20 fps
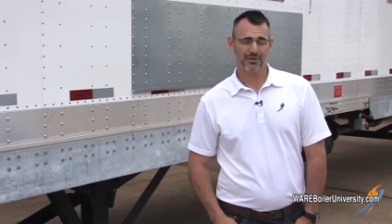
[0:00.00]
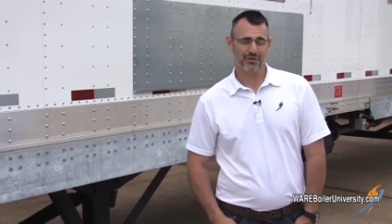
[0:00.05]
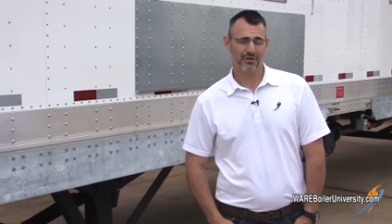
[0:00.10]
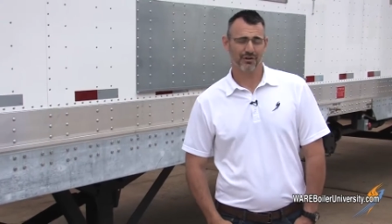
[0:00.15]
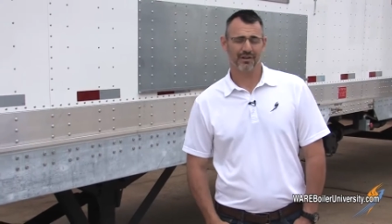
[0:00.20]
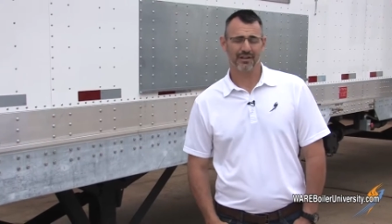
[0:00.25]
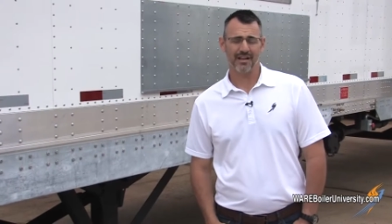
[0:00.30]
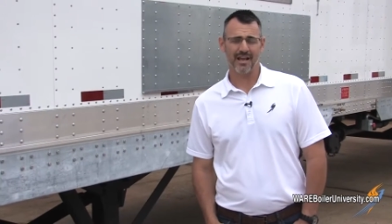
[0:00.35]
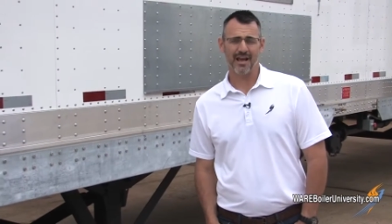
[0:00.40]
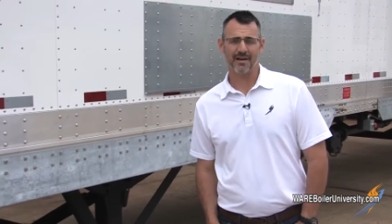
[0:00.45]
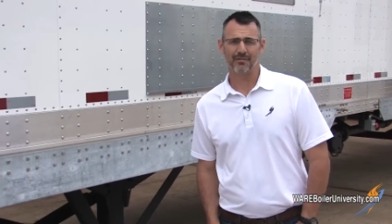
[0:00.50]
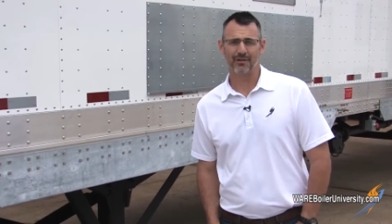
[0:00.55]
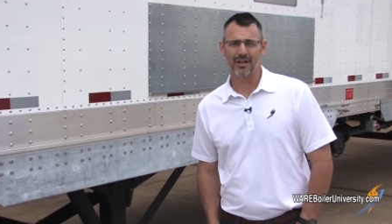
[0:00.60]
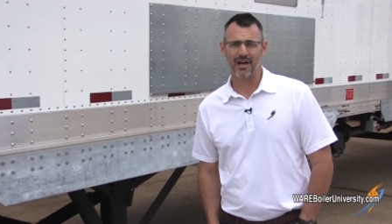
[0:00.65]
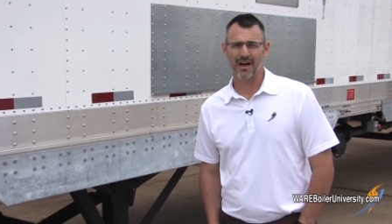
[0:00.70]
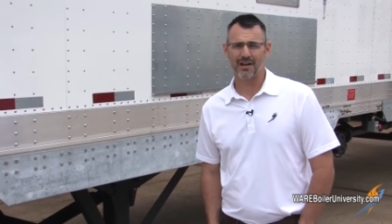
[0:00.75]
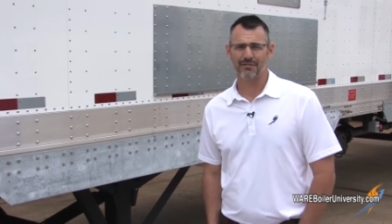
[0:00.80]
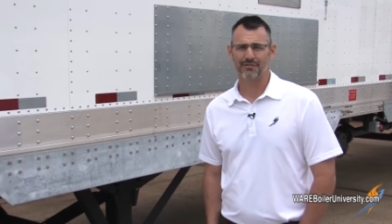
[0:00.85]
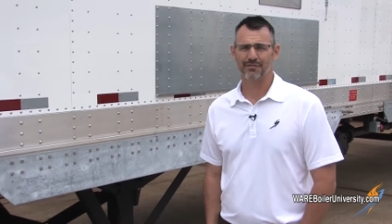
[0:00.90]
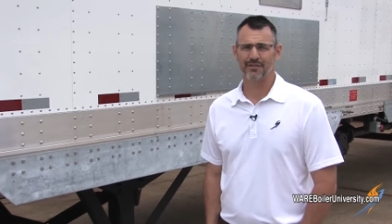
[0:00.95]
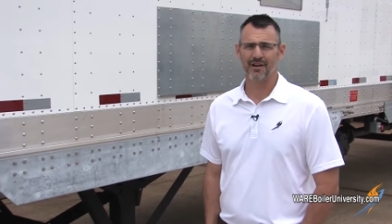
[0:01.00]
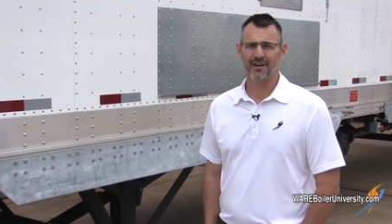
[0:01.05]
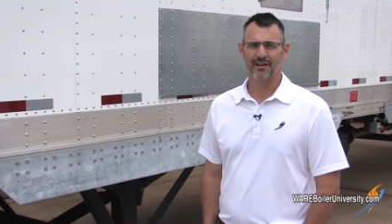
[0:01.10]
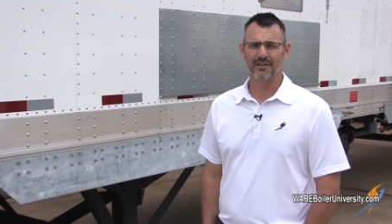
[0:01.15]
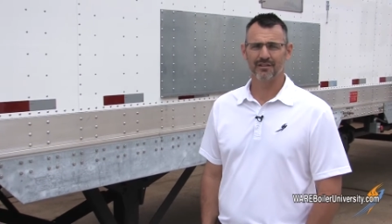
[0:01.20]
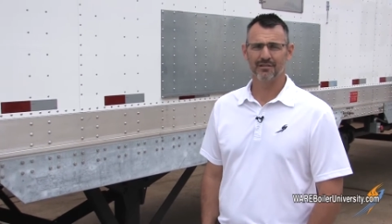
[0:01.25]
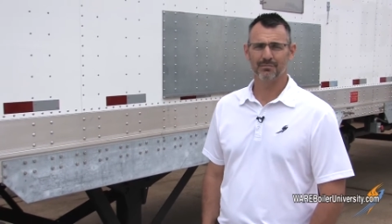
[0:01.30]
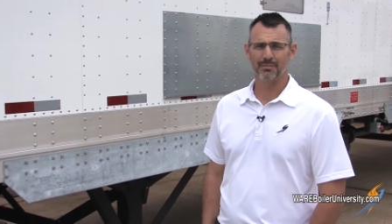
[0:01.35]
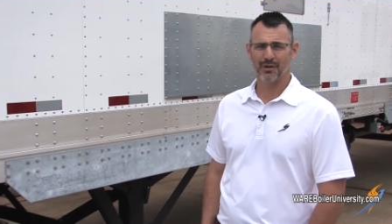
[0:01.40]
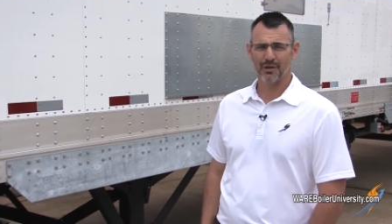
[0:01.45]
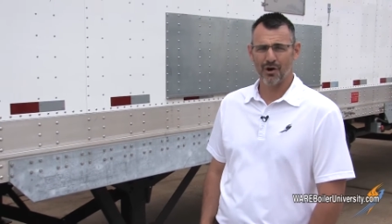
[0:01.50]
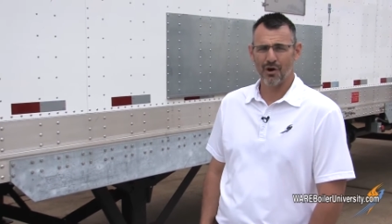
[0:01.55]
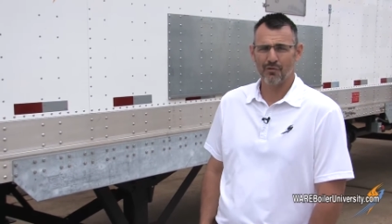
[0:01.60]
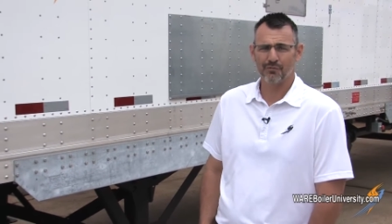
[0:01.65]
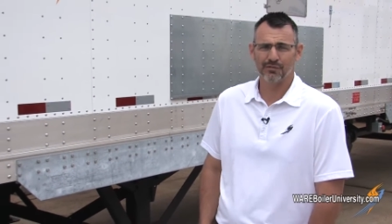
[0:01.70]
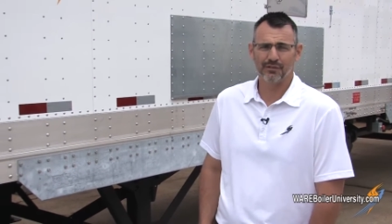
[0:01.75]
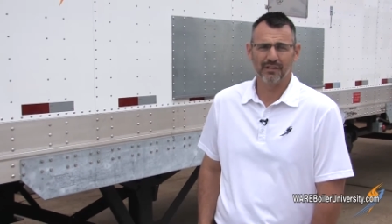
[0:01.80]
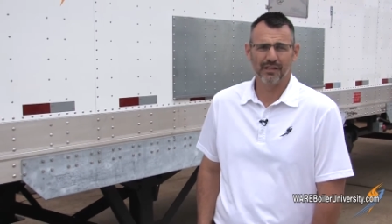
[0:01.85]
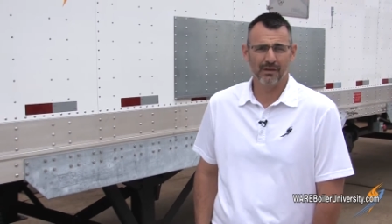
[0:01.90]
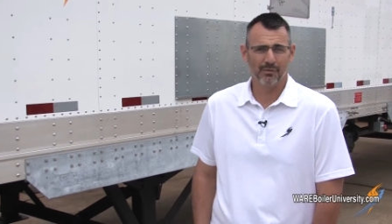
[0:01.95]
sure did have a lot of fun, but
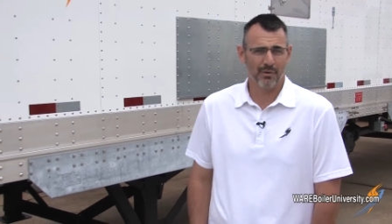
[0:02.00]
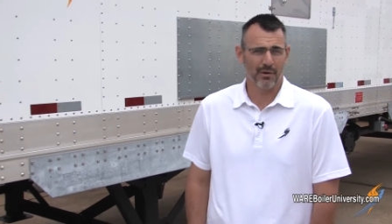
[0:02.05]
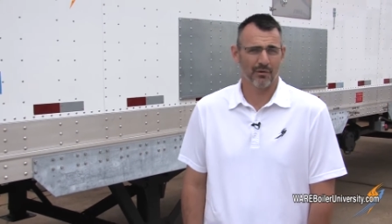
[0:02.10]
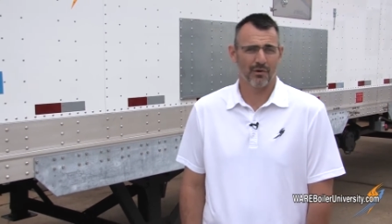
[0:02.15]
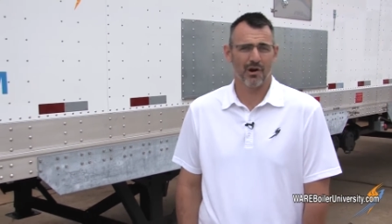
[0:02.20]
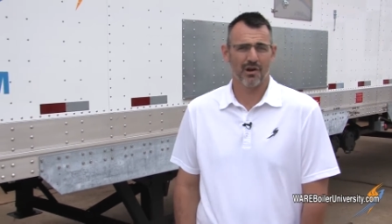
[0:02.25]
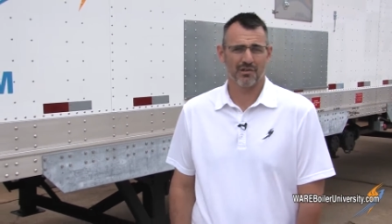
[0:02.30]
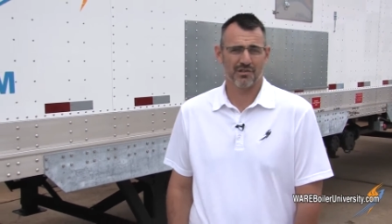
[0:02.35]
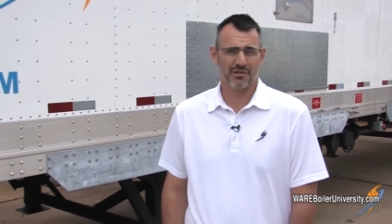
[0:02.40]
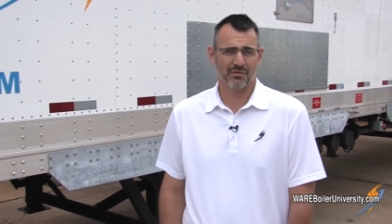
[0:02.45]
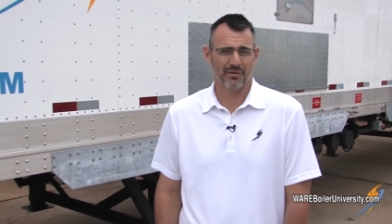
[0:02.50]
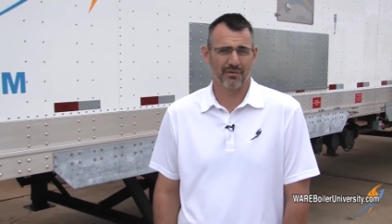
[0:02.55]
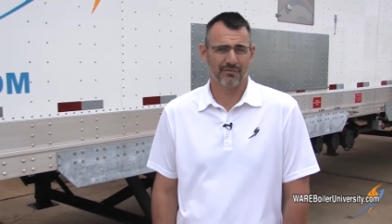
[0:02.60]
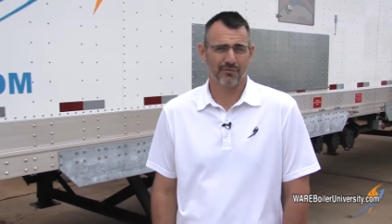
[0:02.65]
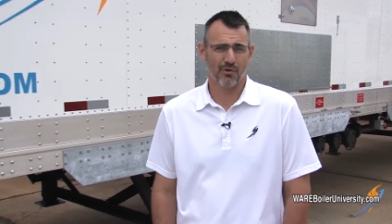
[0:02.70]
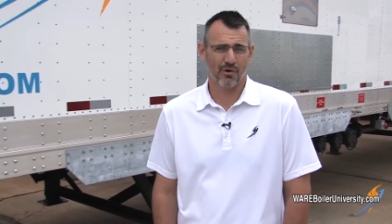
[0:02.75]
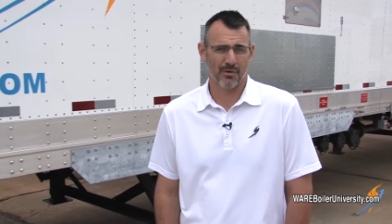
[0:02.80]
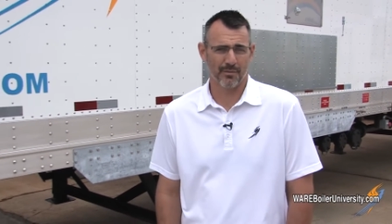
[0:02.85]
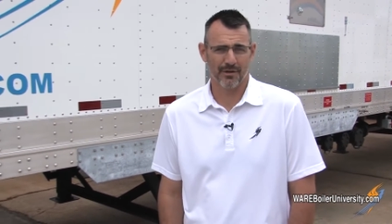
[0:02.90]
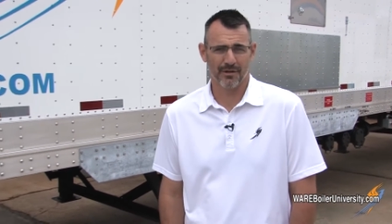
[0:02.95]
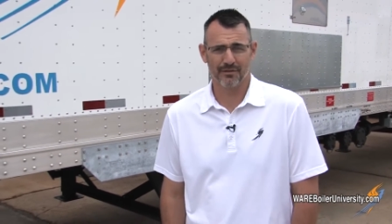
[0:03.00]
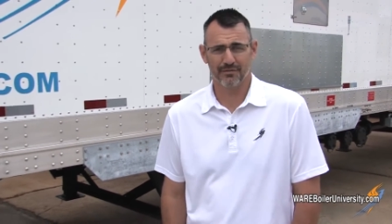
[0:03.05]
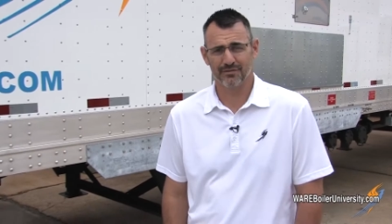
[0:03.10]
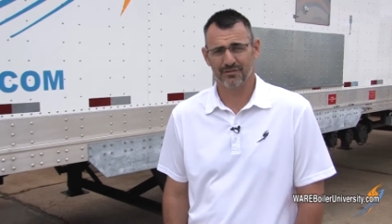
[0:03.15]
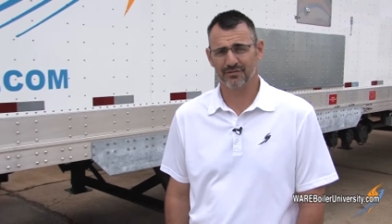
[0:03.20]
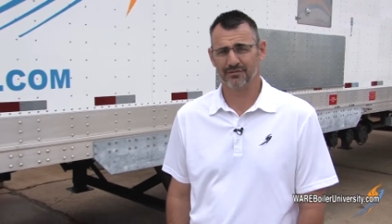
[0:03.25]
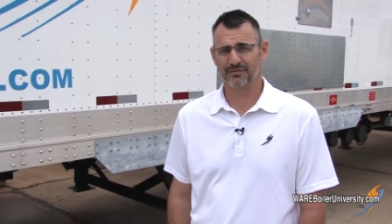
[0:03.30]
hopefully we were also informative.